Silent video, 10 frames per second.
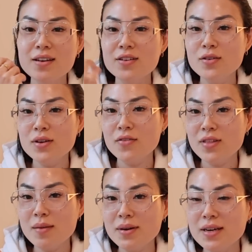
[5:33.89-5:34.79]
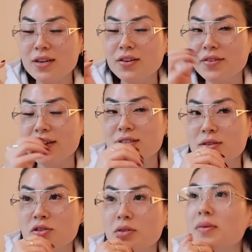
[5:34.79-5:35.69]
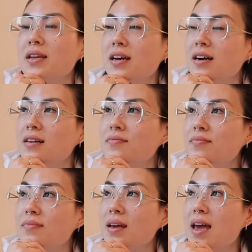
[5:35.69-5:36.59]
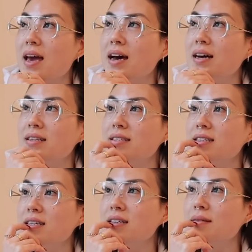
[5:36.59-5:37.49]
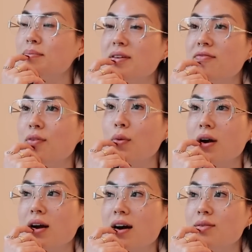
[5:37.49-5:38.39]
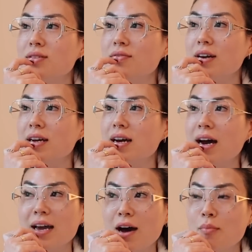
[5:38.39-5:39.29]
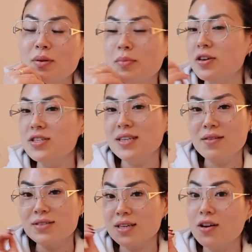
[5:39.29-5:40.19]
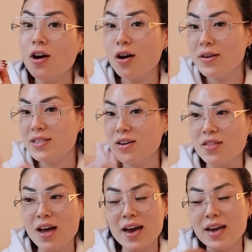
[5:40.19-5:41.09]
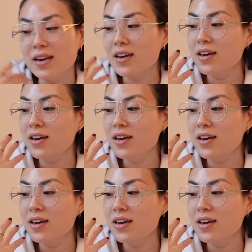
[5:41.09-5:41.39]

You know, given that my career is social media, and before I was a very high output person, I was like always online,